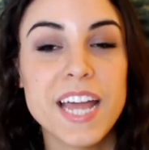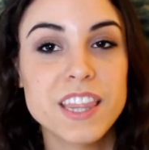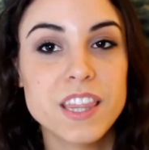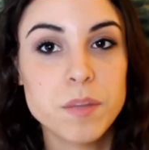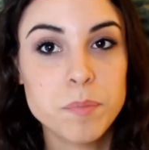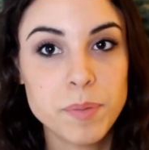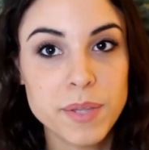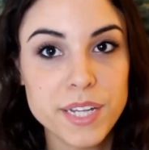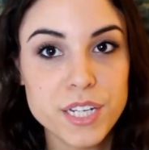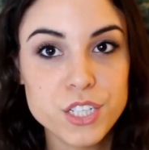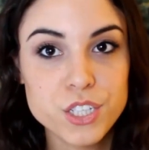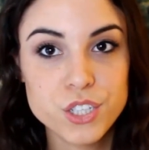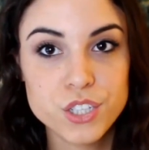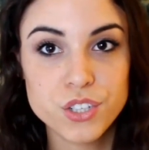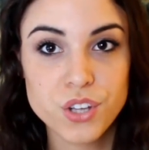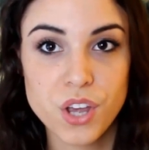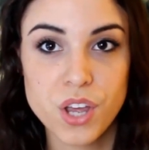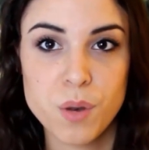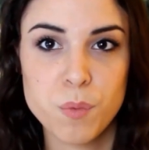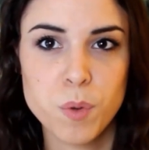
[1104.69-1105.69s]
at the
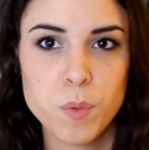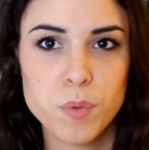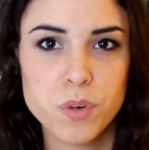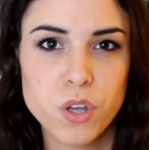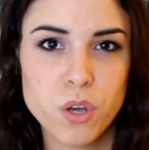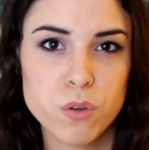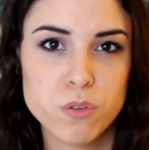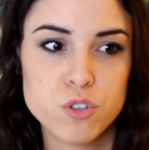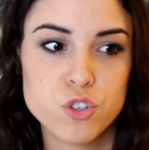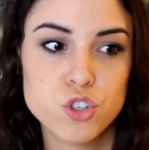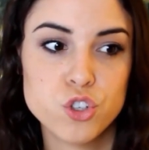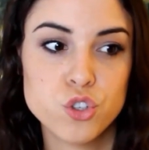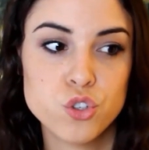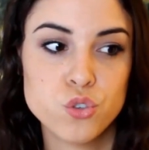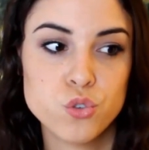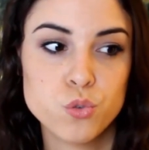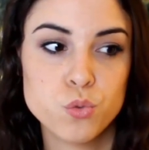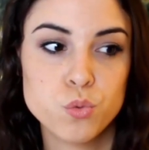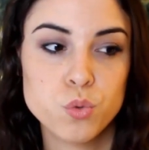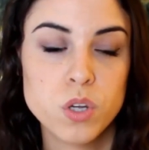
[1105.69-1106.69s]
beach. And we would go
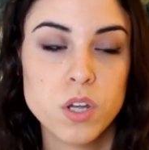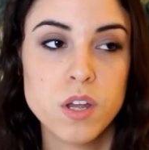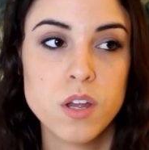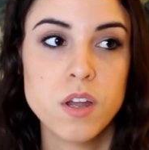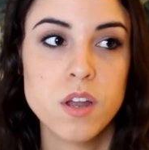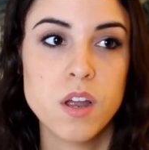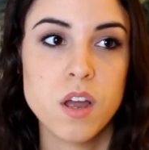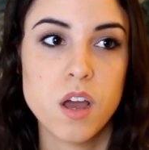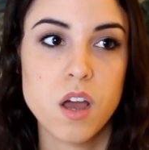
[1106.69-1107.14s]
to,